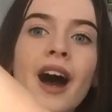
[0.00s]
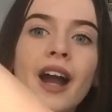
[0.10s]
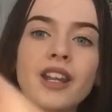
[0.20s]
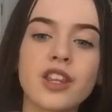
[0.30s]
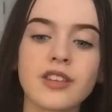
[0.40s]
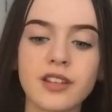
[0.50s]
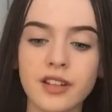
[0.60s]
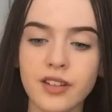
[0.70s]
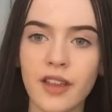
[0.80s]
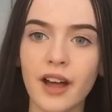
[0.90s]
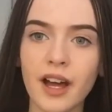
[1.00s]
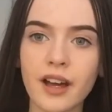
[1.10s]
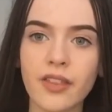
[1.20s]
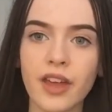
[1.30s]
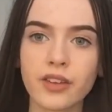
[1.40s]
And it just looks like
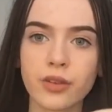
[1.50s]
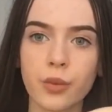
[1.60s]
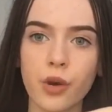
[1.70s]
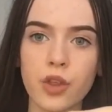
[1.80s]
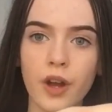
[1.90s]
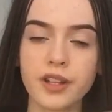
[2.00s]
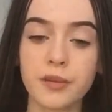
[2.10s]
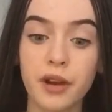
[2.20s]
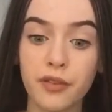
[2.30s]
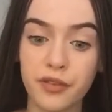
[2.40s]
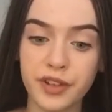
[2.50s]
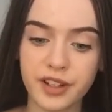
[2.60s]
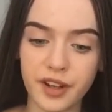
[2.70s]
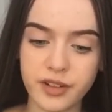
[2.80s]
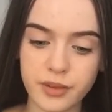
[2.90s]
that. There's a swatch that I did in my other
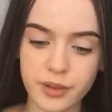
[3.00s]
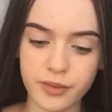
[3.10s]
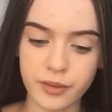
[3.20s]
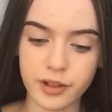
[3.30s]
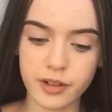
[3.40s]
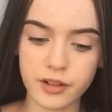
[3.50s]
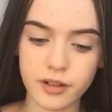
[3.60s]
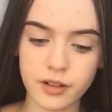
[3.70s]
video. I'll do another one.